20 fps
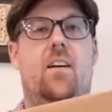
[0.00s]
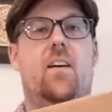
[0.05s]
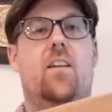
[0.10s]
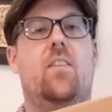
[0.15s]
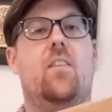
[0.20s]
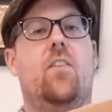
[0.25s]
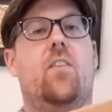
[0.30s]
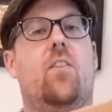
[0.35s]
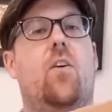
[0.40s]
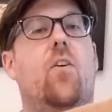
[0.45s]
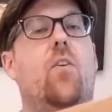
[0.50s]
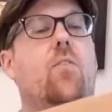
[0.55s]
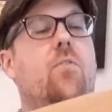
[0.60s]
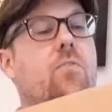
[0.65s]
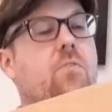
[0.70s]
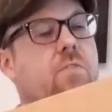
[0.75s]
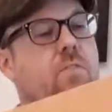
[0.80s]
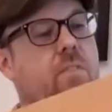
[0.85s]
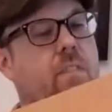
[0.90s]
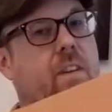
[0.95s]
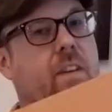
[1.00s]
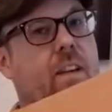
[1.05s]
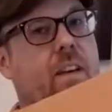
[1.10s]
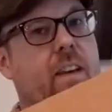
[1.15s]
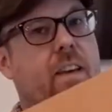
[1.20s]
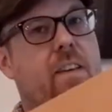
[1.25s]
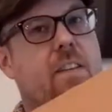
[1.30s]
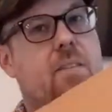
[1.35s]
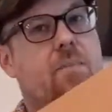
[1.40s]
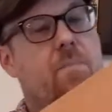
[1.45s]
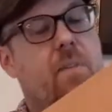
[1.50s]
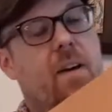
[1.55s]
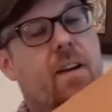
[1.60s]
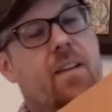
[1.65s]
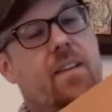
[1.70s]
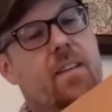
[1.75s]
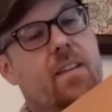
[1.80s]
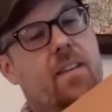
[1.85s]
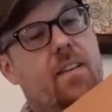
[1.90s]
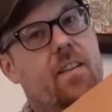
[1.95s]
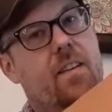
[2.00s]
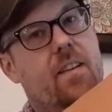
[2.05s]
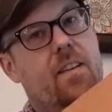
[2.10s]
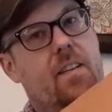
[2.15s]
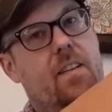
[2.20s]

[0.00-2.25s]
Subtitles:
larger than I expected